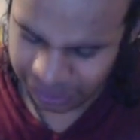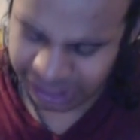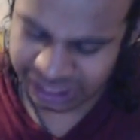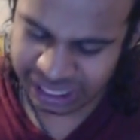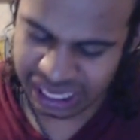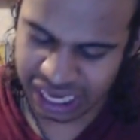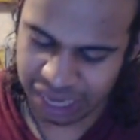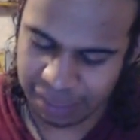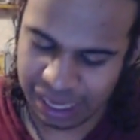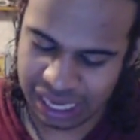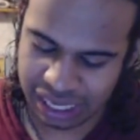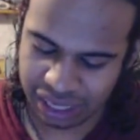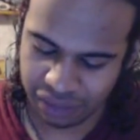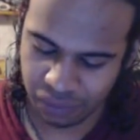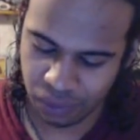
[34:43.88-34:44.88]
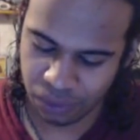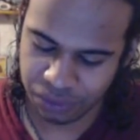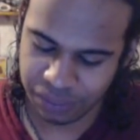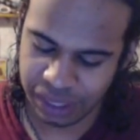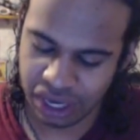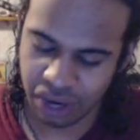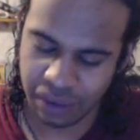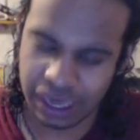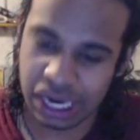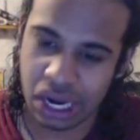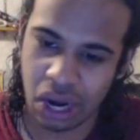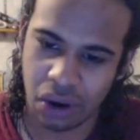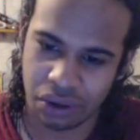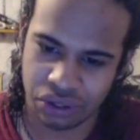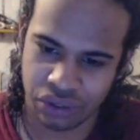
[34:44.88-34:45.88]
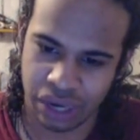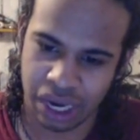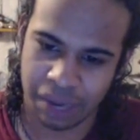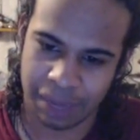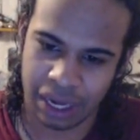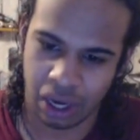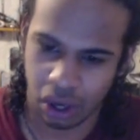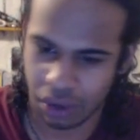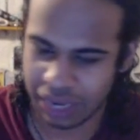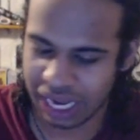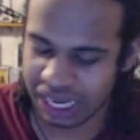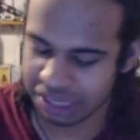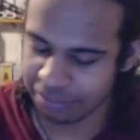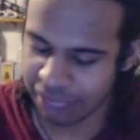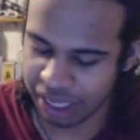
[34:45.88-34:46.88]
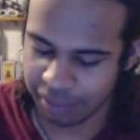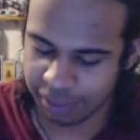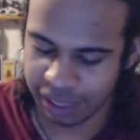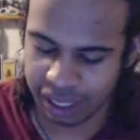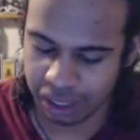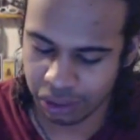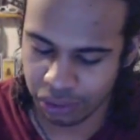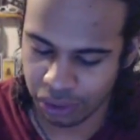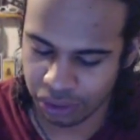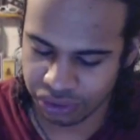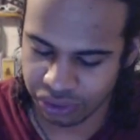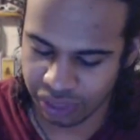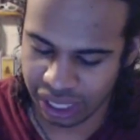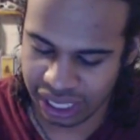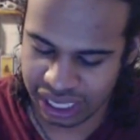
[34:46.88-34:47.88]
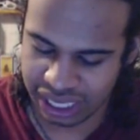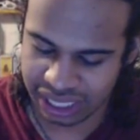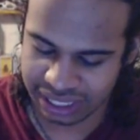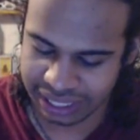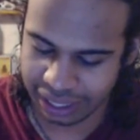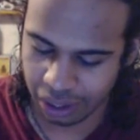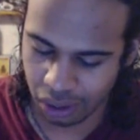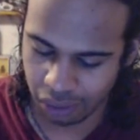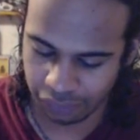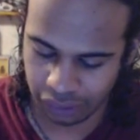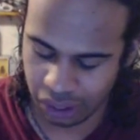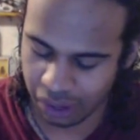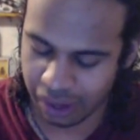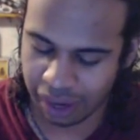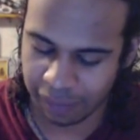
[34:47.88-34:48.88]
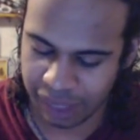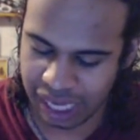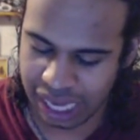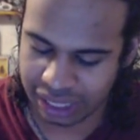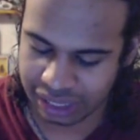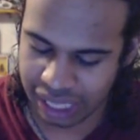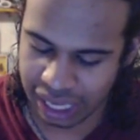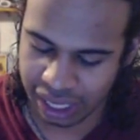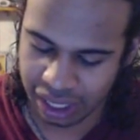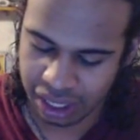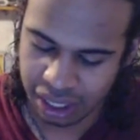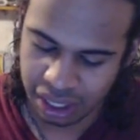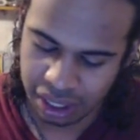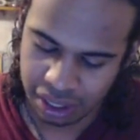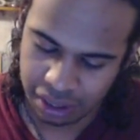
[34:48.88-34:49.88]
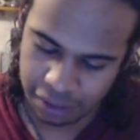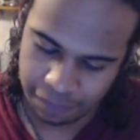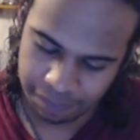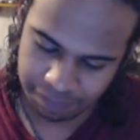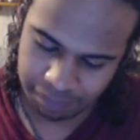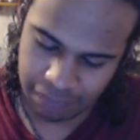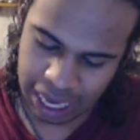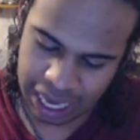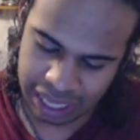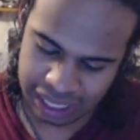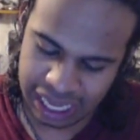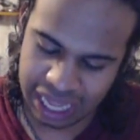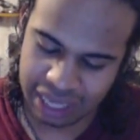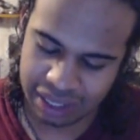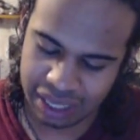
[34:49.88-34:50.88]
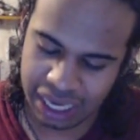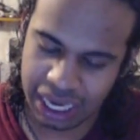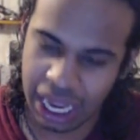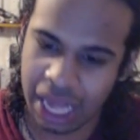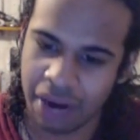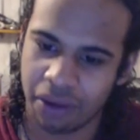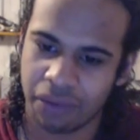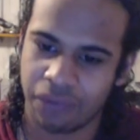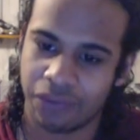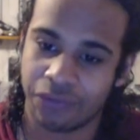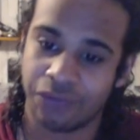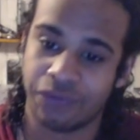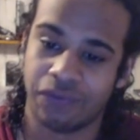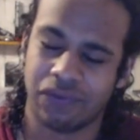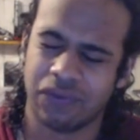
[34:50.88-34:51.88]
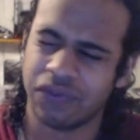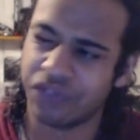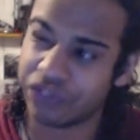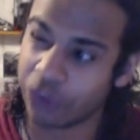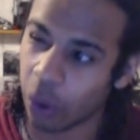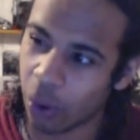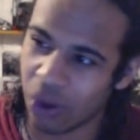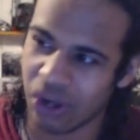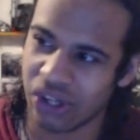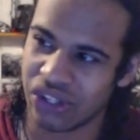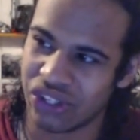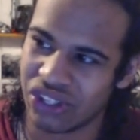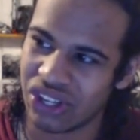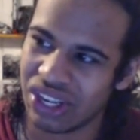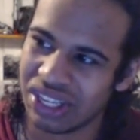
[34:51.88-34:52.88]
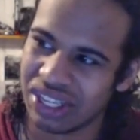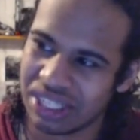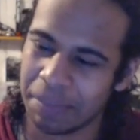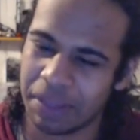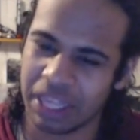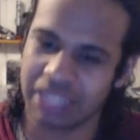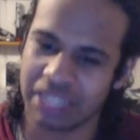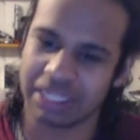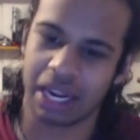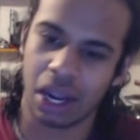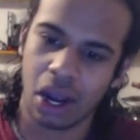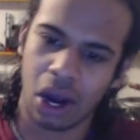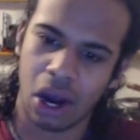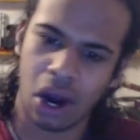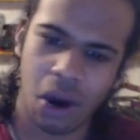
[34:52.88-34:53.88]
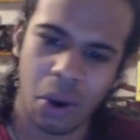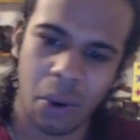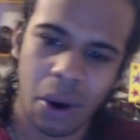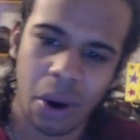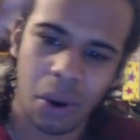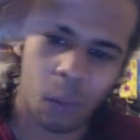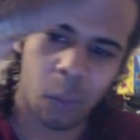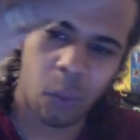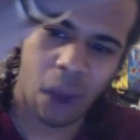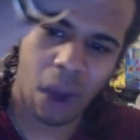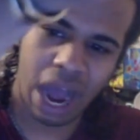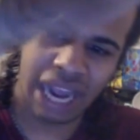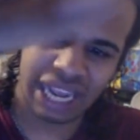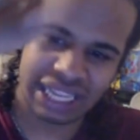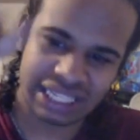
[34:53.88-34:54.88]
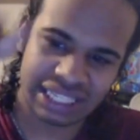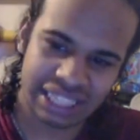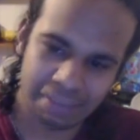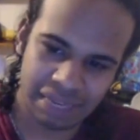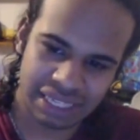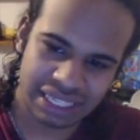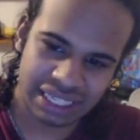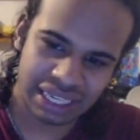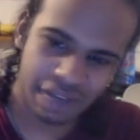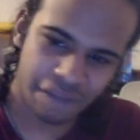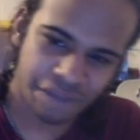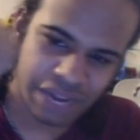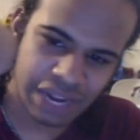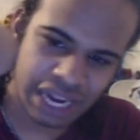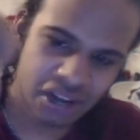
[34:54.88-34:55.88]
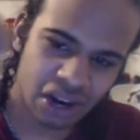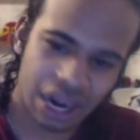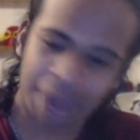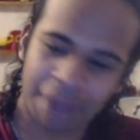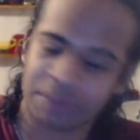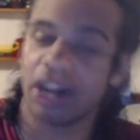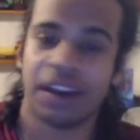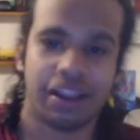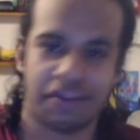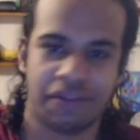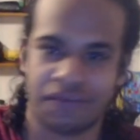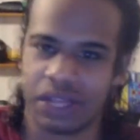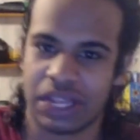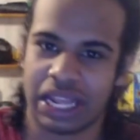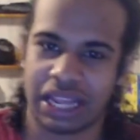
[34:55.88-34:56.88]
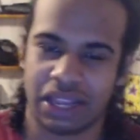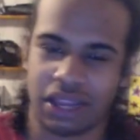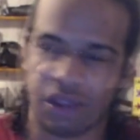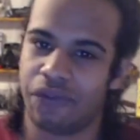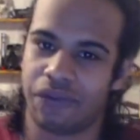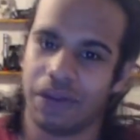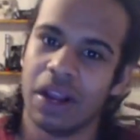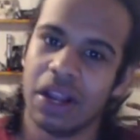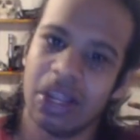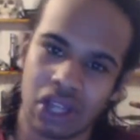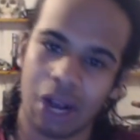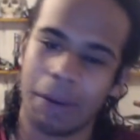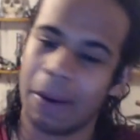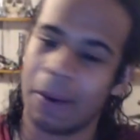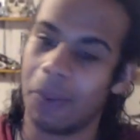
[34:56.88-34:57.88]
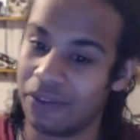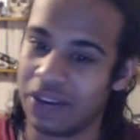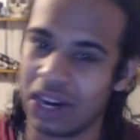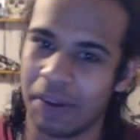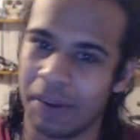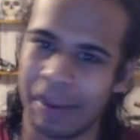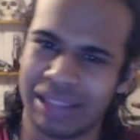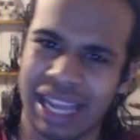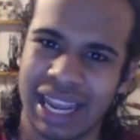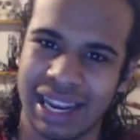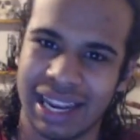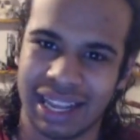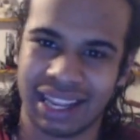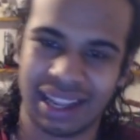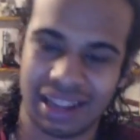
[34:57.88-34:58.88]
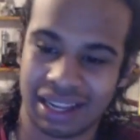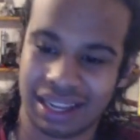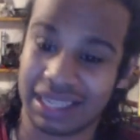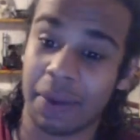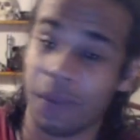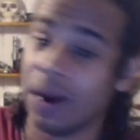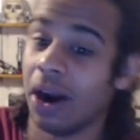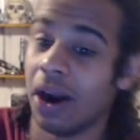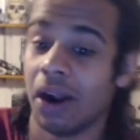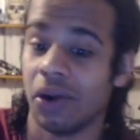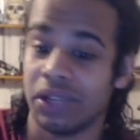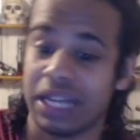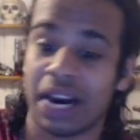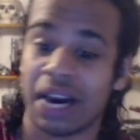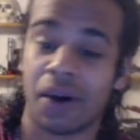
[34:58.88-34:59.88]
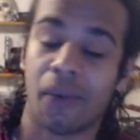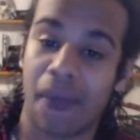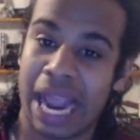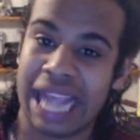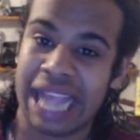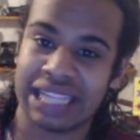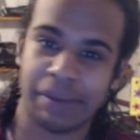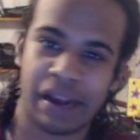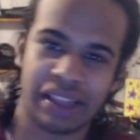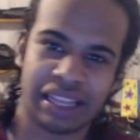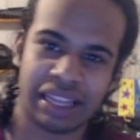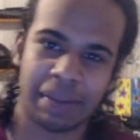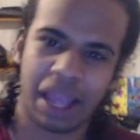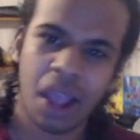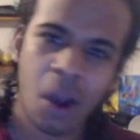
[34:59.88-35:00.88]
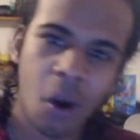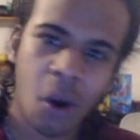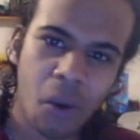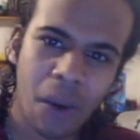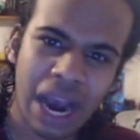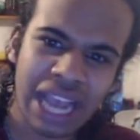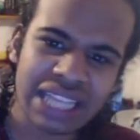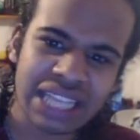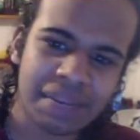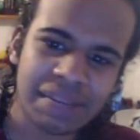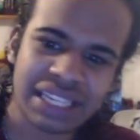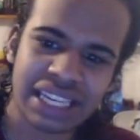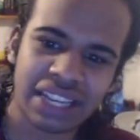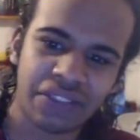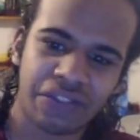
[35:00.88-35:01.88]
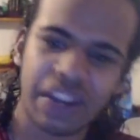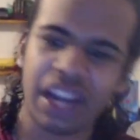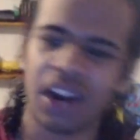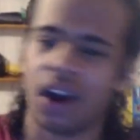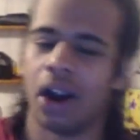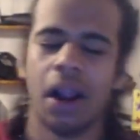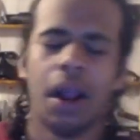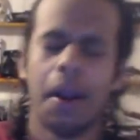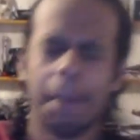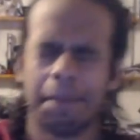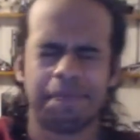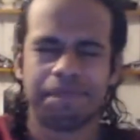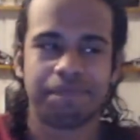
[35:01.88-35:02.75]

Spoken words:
we see him, and like, of course, we already know straight up that, okay, he's manipulating Ludo so that he can take over. Alright, we got that. And again, they kind of force some things like, oh, why is he missing a finger? I'm sorry if you, like, you saw my one video about that, and like, because I went on an entire rant about that. But like, oh, why is he missing his finger?